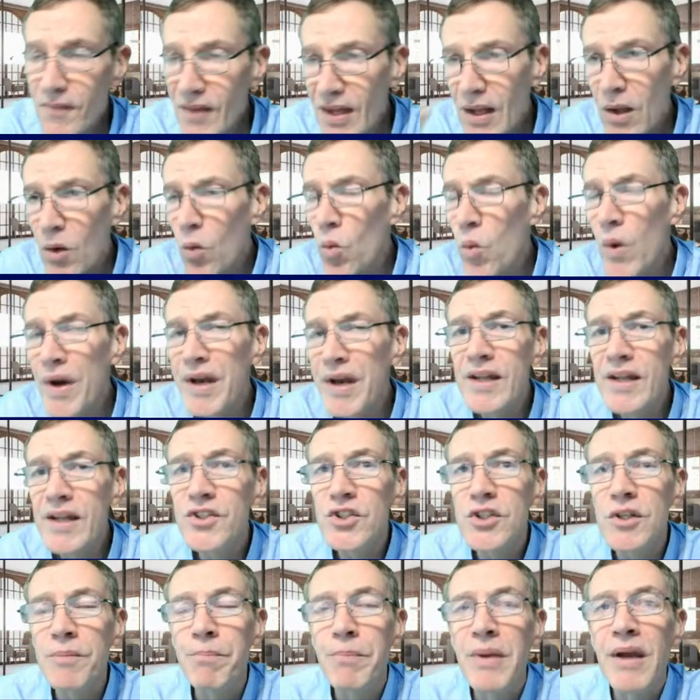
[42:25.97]
One
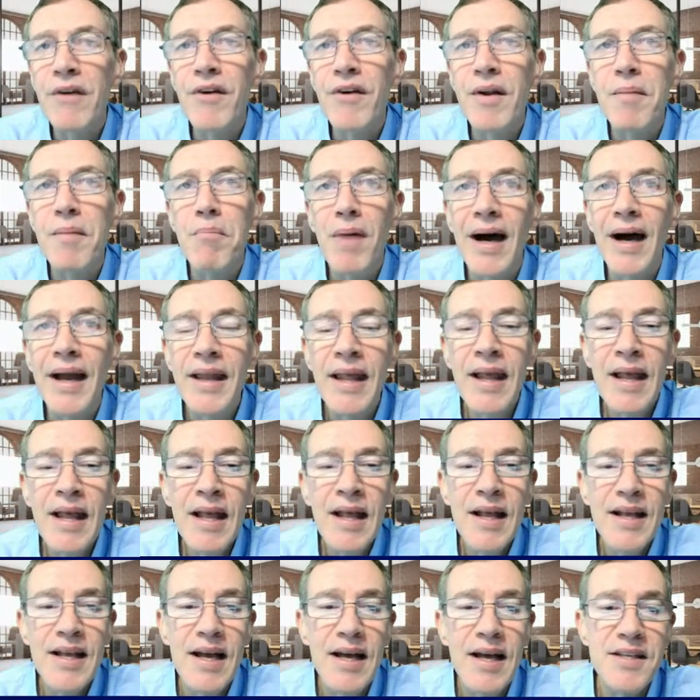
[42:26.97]
needs to bear in mind
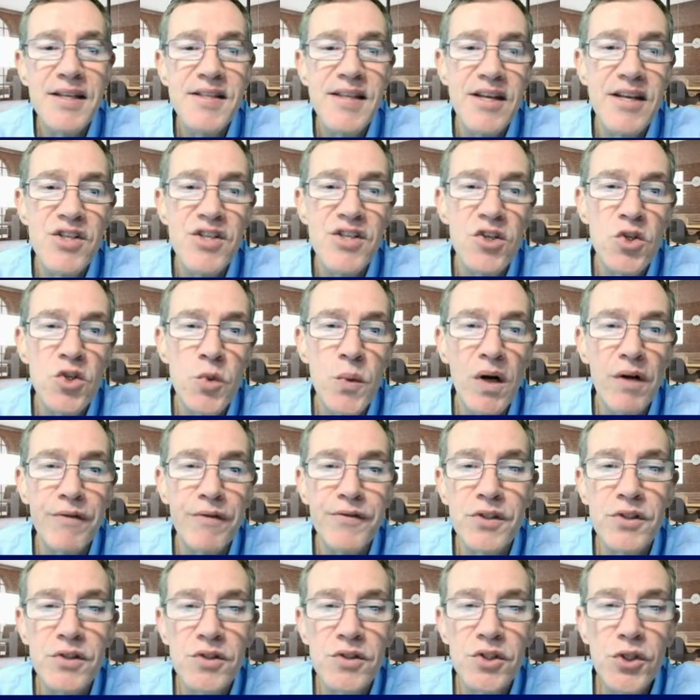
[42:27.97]
Section
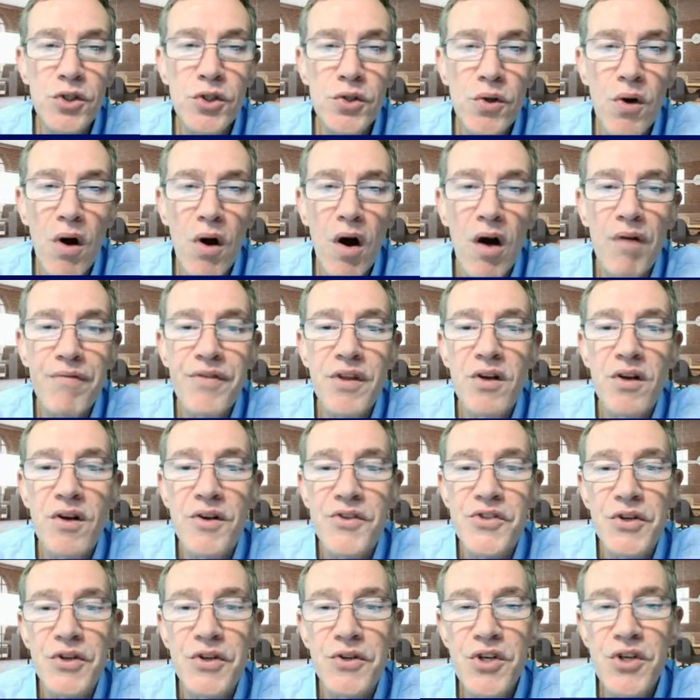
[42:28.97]
12(2) of the
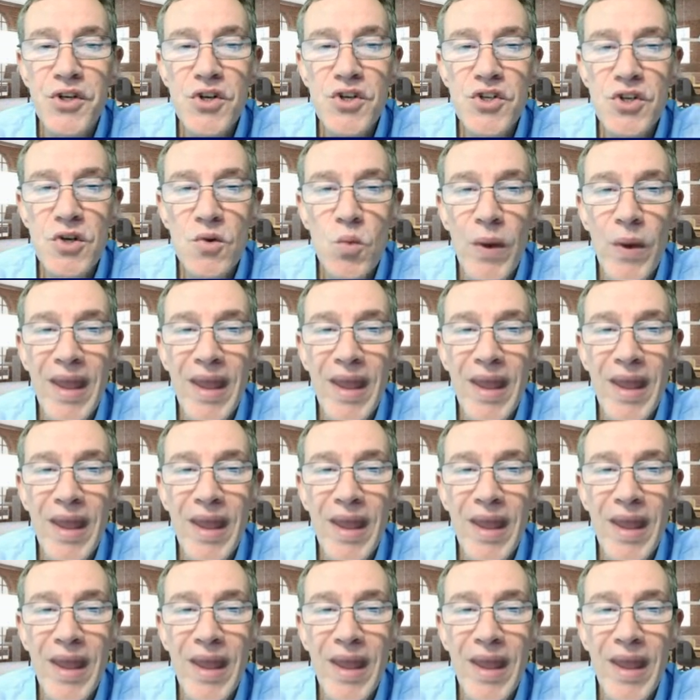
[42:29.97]
Constitution,